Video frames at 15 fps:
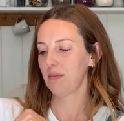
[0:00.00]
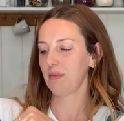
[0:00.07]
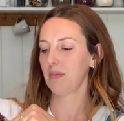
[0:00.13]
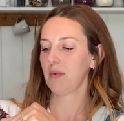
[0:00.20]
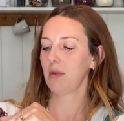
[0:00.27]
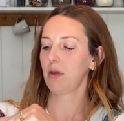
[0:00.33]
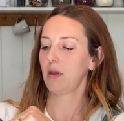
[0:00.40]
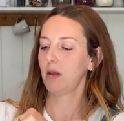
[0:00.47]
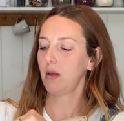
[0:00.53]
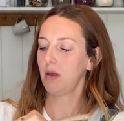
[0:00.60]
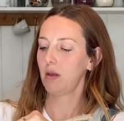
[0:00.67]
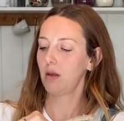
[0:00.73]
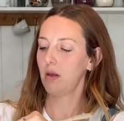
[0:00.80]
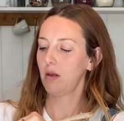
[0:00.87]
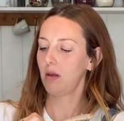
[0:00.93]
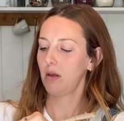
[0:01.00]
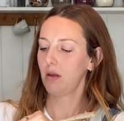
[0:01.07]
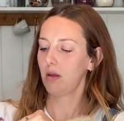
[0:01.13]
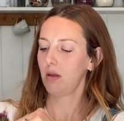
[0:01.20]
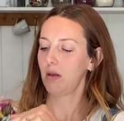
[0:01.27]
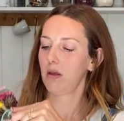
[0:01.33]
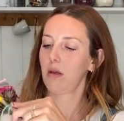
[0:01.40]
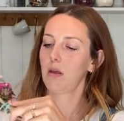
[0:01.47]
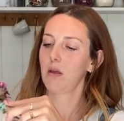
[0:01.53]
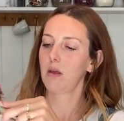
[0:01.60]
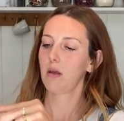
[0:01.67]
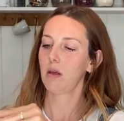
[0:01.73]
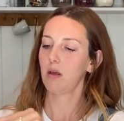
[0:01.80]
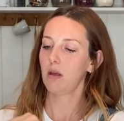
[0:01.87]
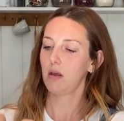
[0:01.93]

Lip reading: Nobody speaks.